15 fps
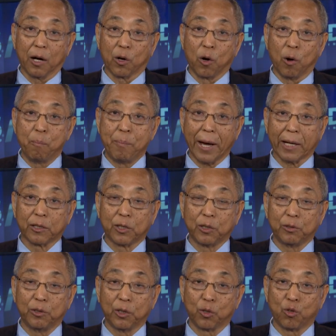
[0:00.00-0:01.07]
go back
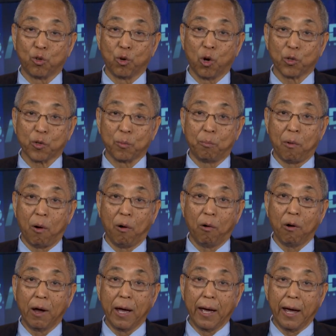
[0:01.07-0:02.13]
to the growth mode
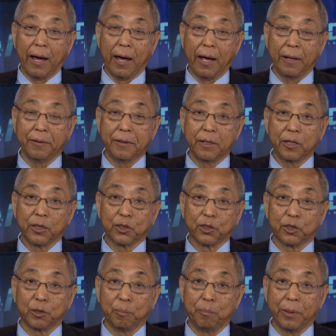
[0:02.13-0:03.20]
and
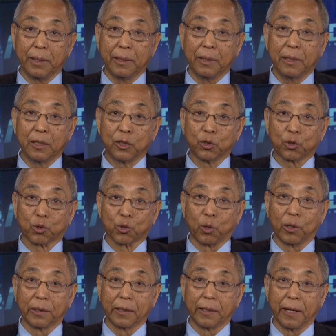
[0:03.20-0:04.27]
should be
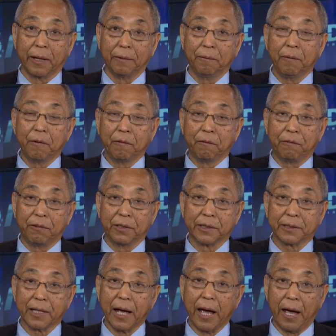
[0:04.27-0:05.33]
stronger than
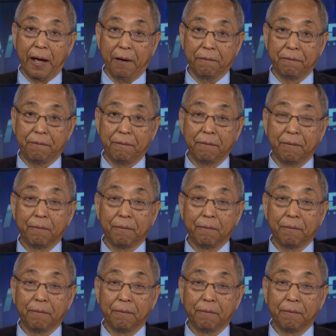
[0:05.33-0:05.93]
first half.